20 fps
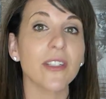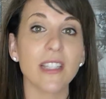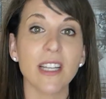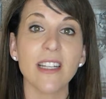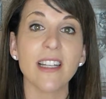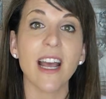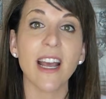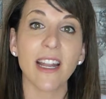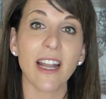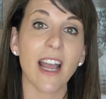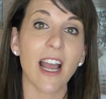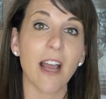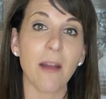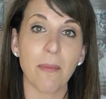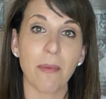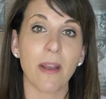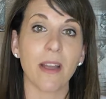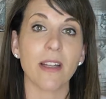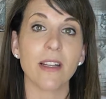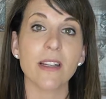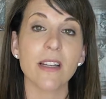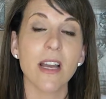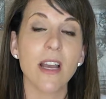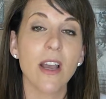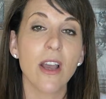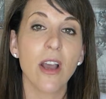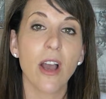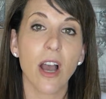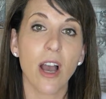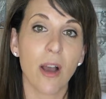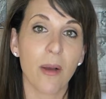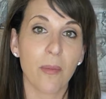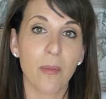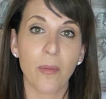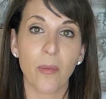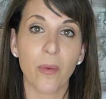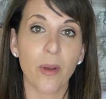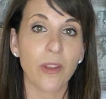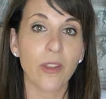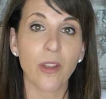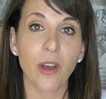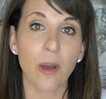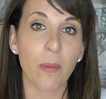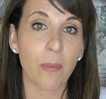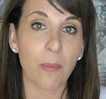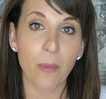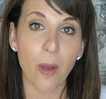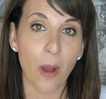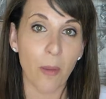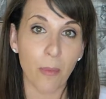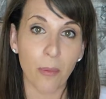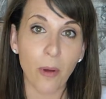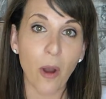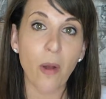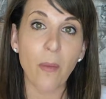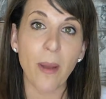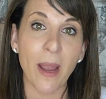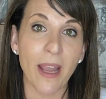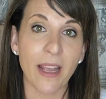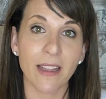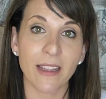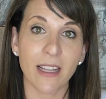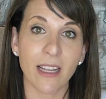And that happened with a probate